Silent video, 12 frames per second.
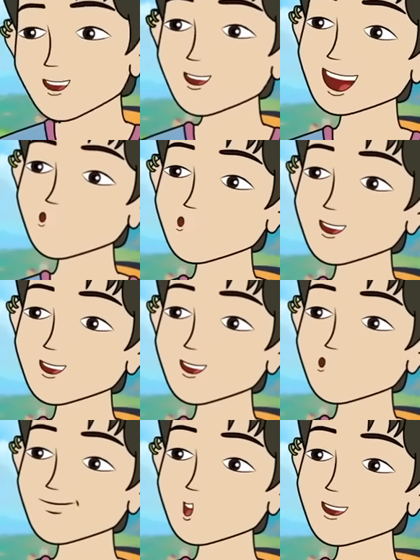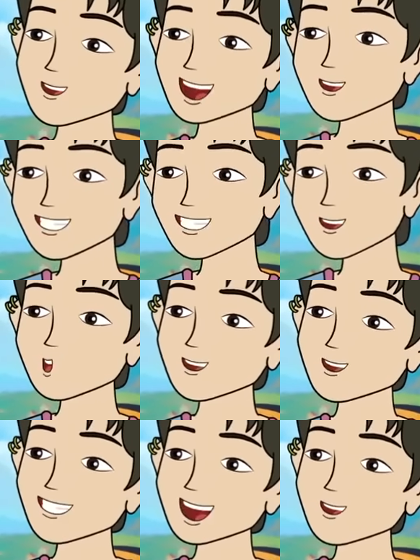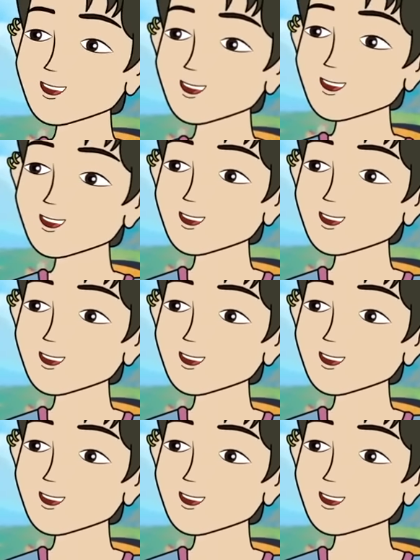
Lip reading: to make out to prove that she loved him.